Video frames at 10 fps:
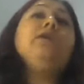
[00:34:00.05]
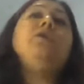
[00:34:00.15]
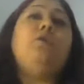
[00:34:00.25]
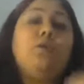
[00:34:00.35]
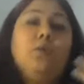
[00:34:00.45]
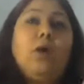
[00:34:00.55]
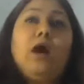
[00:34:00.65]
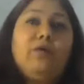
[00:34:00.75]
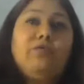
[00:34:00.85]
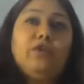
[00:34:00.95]
or
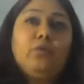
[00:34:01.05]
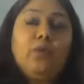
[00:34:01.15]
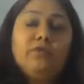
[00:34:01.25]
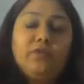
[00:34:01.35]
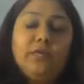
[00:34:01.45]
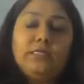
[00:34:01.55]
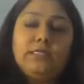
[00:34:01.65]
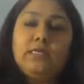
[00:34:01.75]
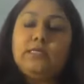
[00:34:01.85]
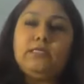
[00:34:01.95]
however you want to phrase
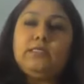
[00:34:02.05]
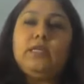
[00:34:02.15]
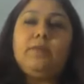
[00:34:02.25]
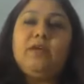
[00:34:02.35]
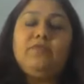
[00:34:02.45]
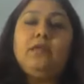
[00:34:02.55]
this. This is not my